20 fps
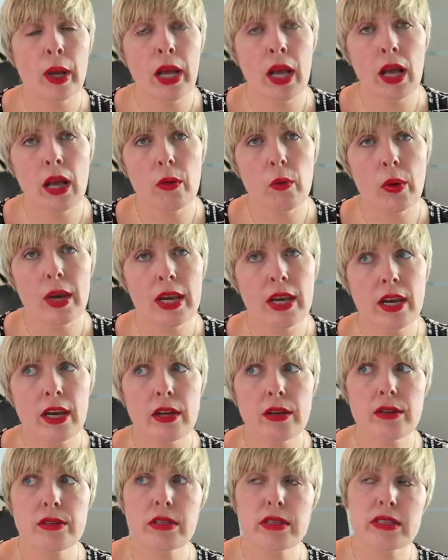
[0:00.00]

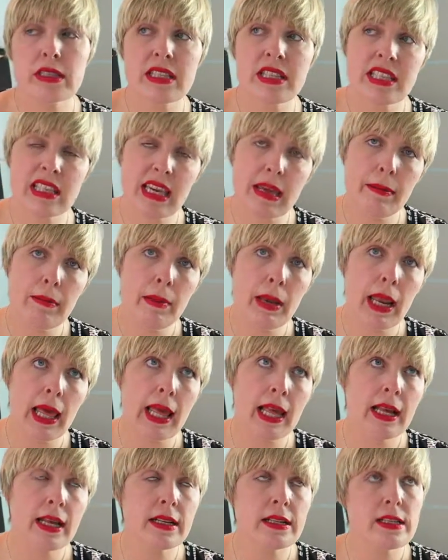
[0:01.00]
windows, there's skim
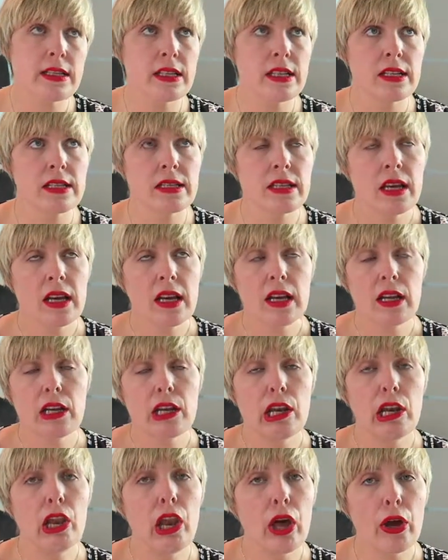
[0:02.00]
links, there's
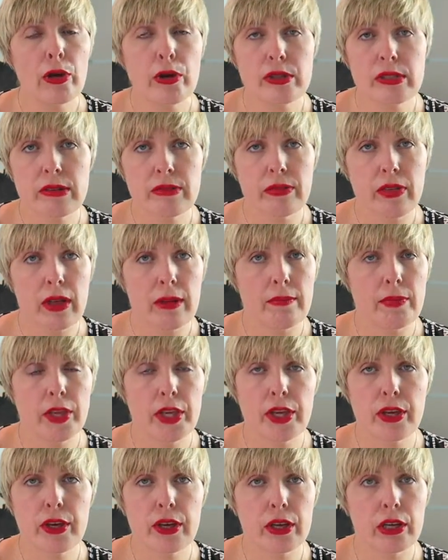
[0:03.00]
loads of them
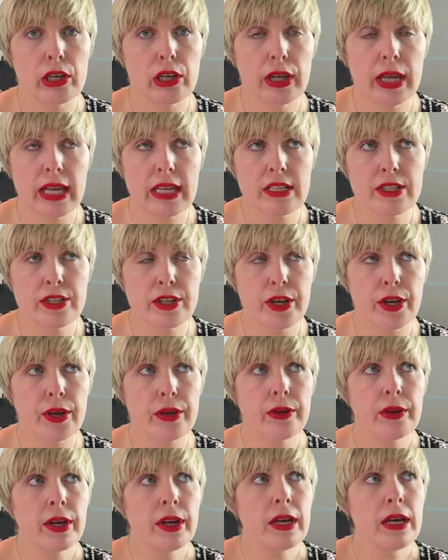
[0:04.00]
that you can look
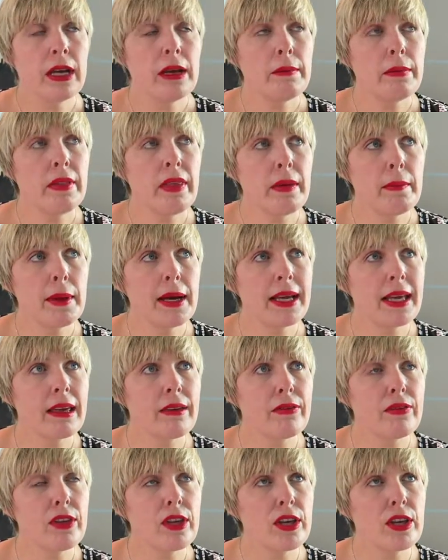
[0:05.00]
into, but they might
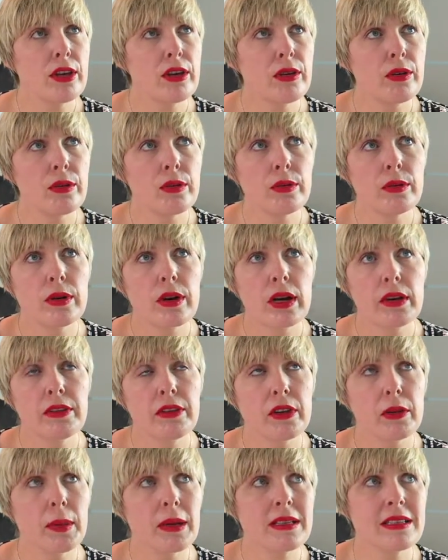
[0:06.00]
give you, I
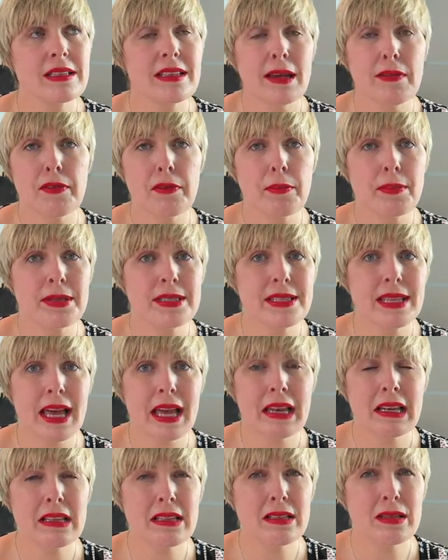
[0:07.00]
don't know, about
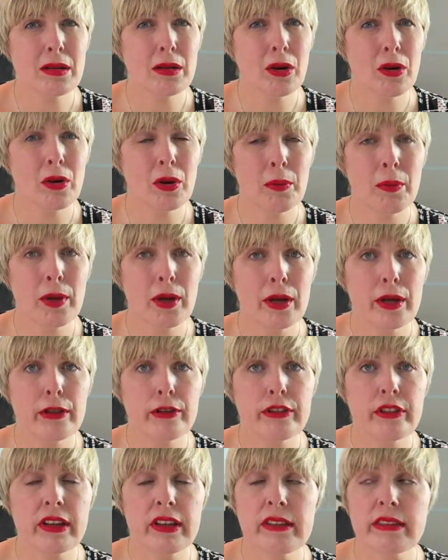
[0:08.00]
7% on a
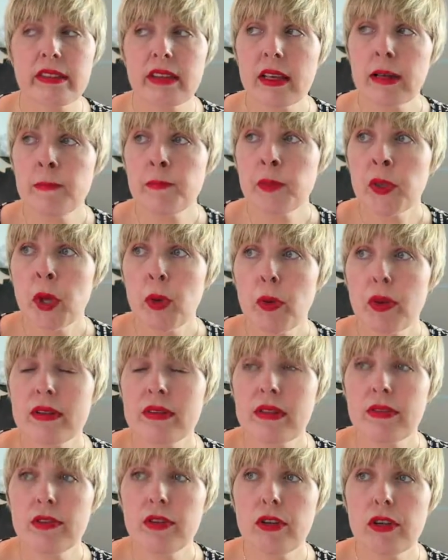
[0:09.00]
purchase.
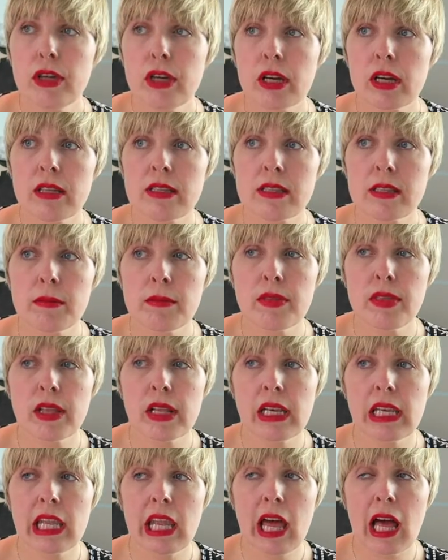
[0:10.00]
Whereas if you look at
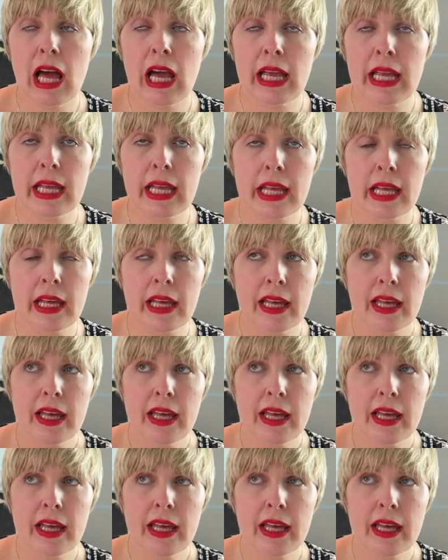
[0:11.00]
something like,